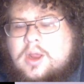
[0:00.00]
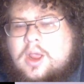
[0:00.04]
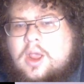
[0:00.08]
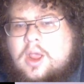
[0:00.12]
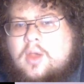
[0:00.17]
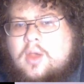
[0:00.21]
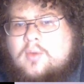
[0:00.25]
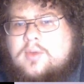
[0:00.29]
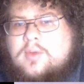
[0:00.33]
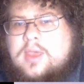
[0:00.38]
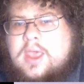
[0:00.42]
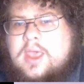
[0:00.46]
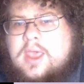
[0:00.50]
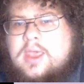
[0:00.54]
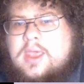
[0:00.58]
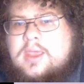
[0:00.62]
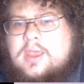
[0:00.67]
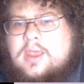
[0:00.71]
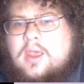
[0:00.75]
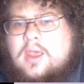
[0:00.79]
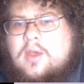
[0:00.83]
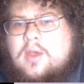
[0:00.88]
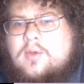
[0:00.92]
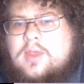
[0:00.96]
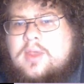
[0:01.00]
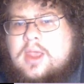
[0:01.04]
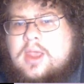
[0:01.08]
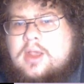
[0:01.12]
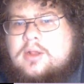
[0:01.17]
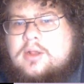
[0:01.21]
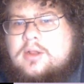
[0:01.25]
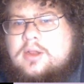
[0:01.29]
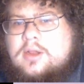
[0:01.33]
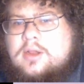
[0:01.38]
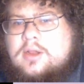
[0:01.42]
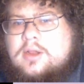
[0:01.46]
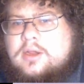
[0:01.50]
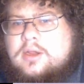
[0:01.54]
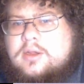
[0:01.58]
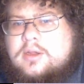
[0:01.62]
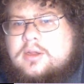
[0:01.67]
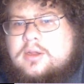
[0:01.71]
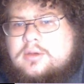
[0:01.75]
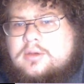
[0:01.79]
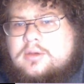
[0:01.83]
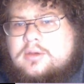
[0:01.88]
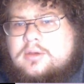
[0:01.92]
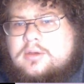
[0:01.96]
Okay. Oh, yeah, click.
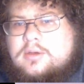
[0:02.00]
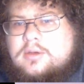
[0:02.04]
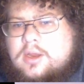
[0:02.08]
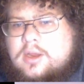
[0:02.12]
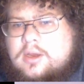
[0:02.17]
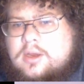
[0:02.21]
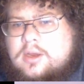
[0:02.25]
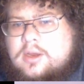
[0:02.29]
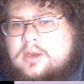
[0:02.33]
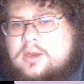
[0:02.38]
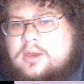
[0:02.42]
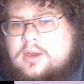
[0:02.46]
Duh.